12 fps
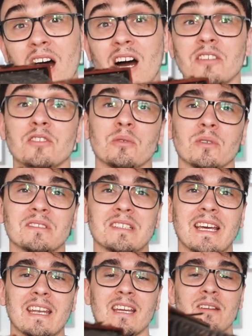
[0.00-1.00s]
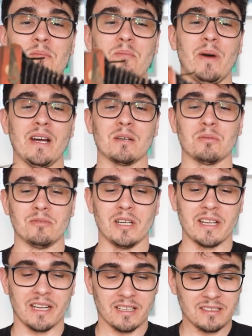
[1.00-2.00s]
I do want to get it back up and
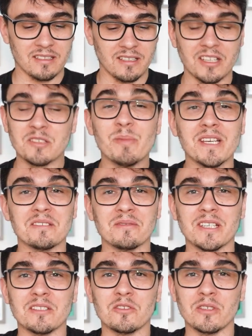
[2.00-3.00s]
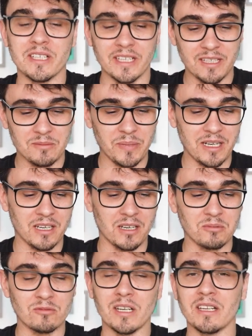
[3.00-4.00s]
running. It's a nice piece of history. Back
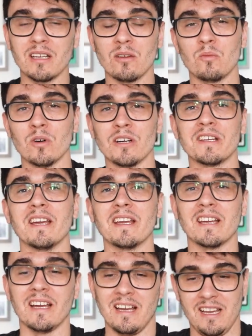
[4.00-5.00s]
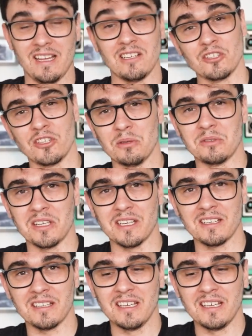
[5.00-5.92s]
up, running, working, and shooting.